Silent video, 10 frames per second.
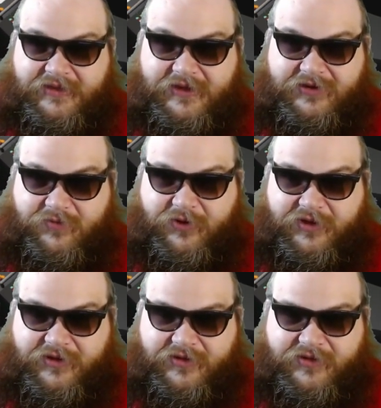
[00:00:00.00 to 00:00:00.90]

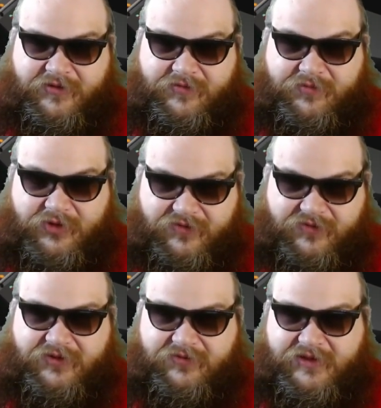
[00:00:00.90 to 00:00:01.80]
Enterprise,
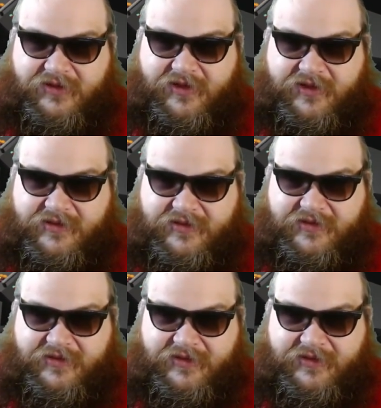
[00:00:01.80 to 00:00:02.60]
beautifully realized,